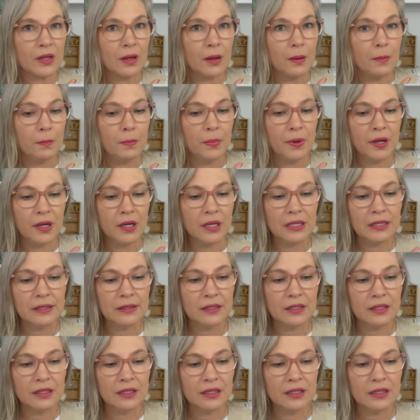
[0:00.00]
but
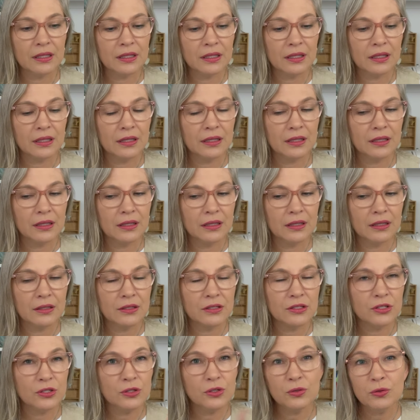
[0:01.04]

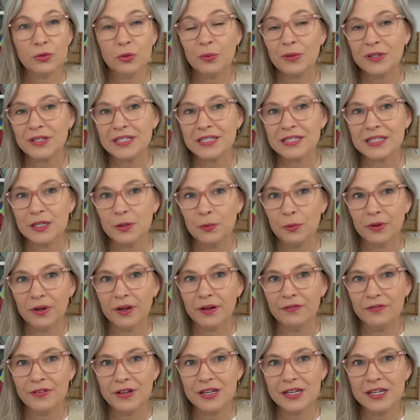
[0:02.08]
do you want to see what I
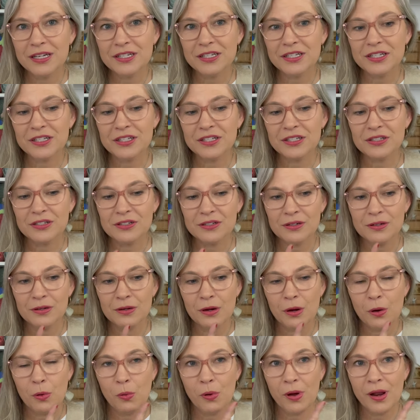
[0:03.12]
finished
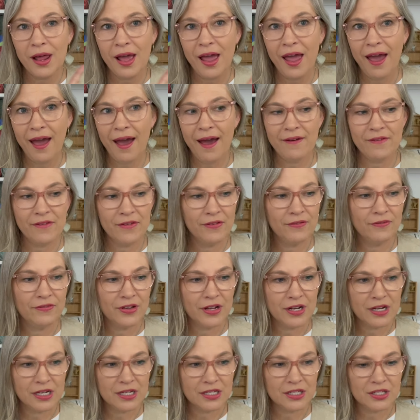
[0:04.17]
or what I haven't
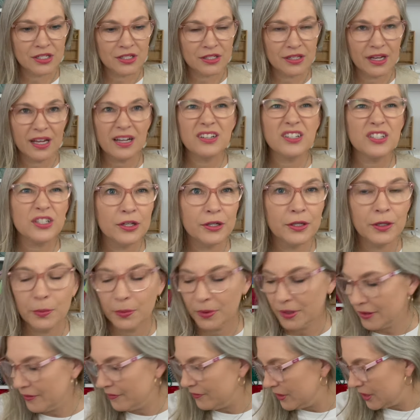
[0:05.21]
finished? I'll show you
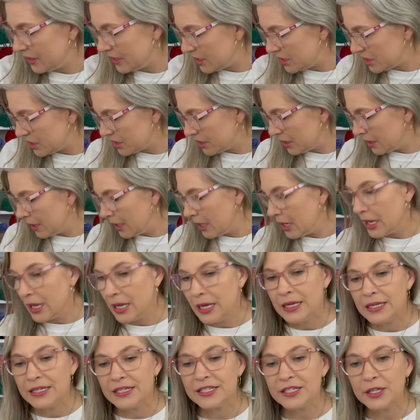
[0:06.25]
what I finished.
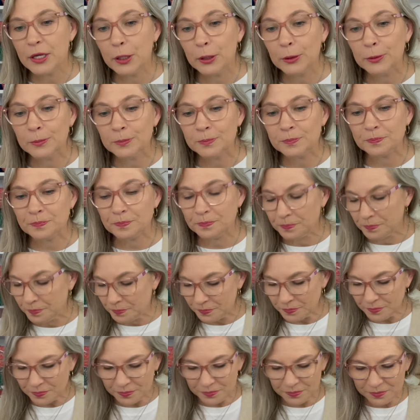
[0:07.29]
So
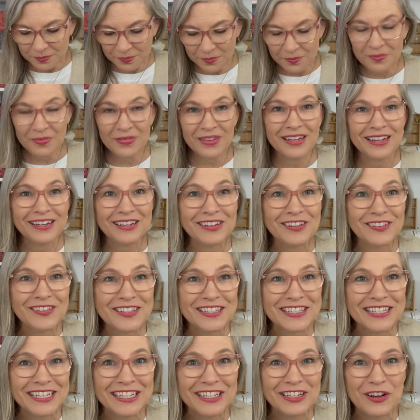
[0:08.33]
you've
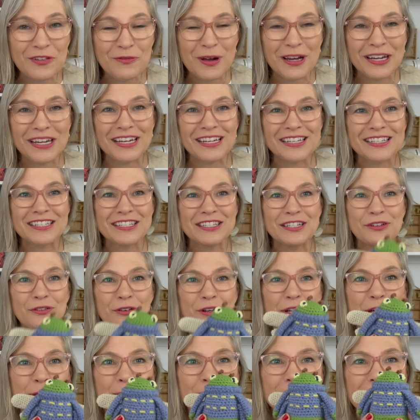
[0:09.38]
seen on my
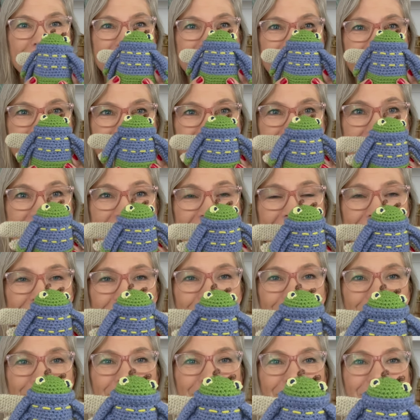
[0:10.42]
Instagram, you've seen this
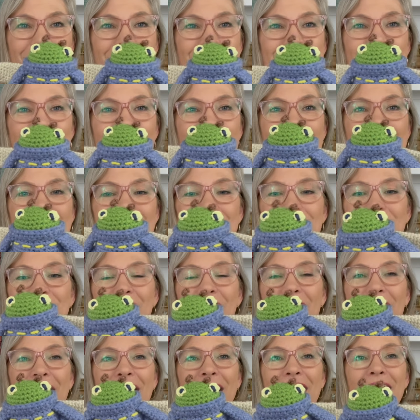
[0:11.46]
cute little
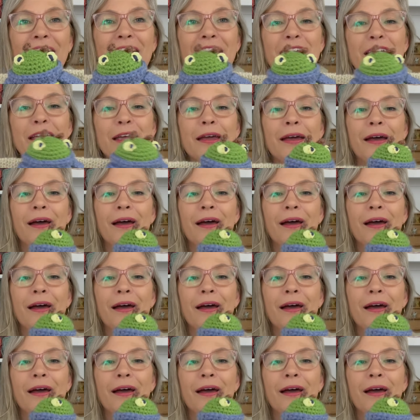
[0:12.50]
dragonfly.